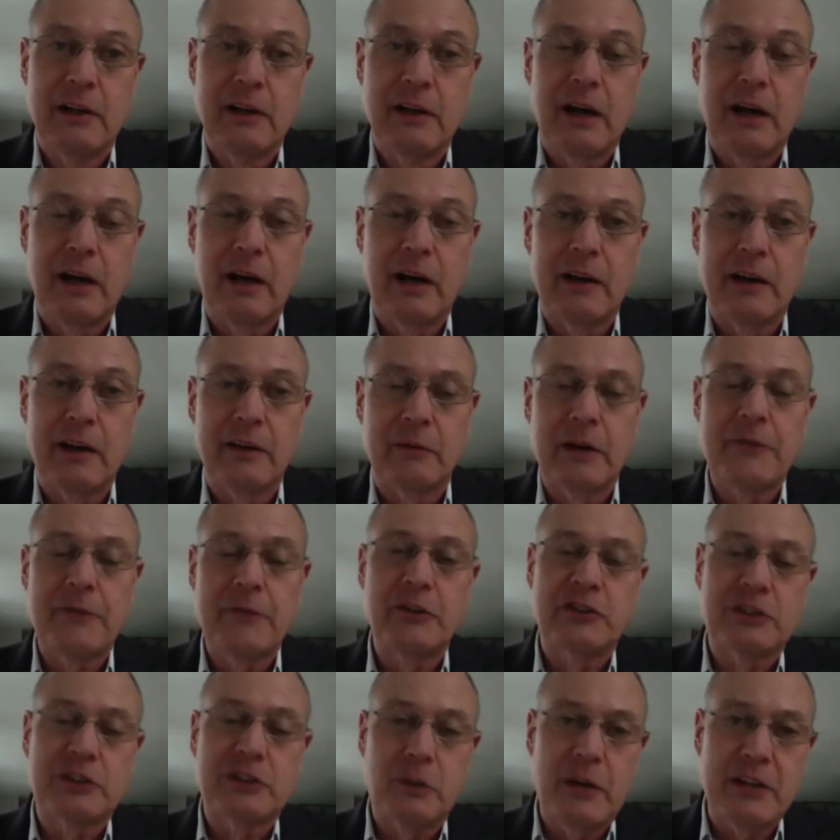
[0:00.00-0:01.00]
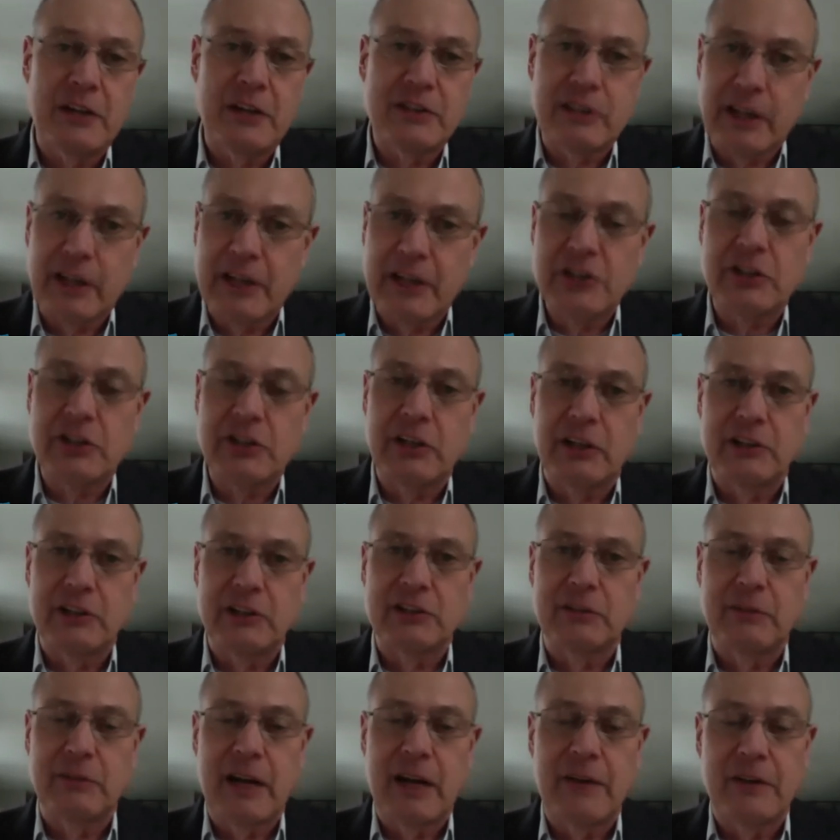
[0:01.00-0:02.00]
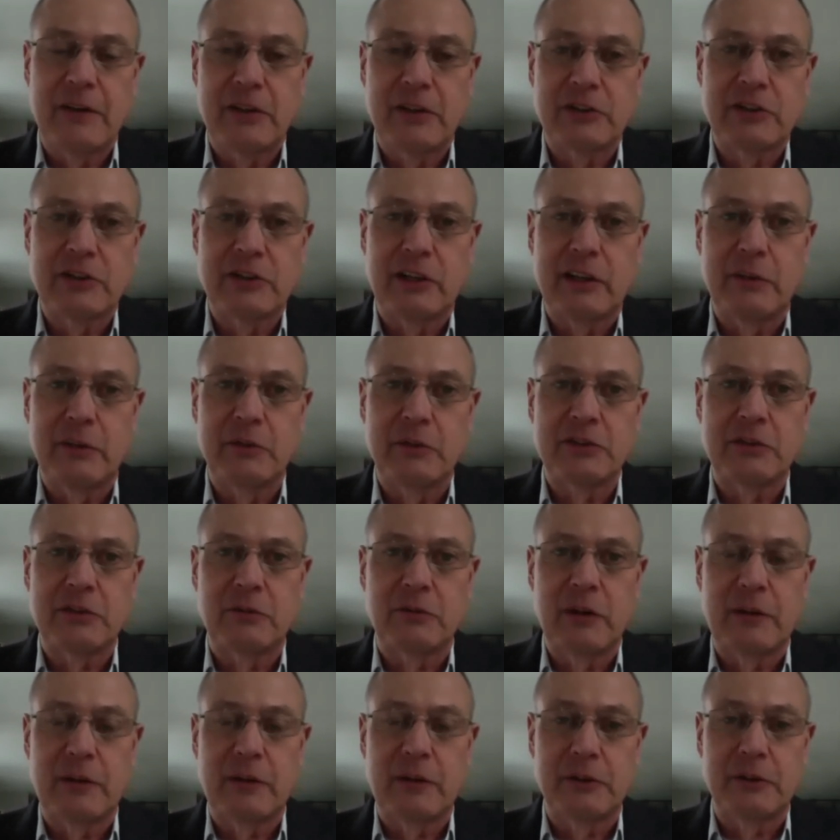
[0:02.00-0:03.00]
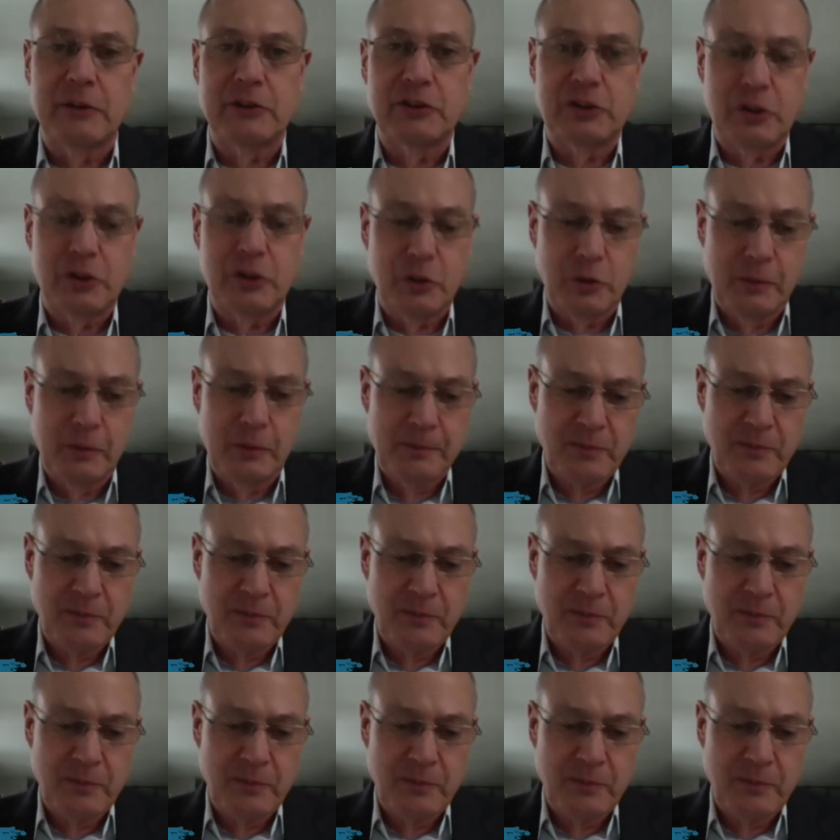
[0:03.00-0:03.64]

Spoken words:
The reference to isolationism, obviously, was a reference to